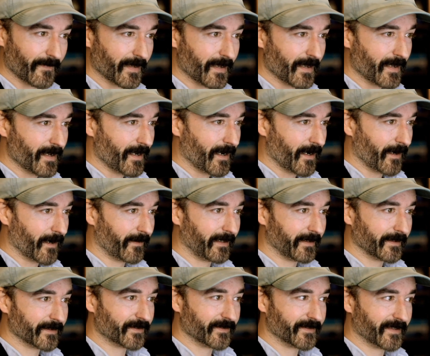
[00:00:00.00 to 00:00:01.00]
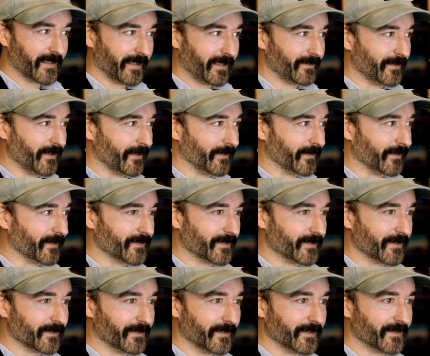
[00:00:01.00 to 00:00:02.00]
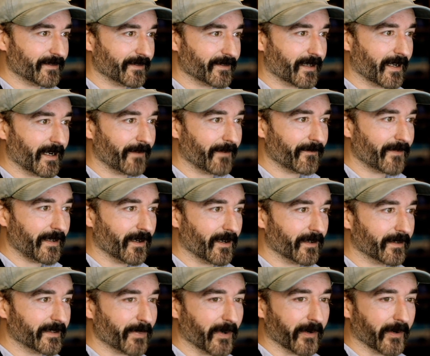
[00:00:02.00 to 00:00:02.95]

All right, let's just get it done, because this is kind of the ugly part.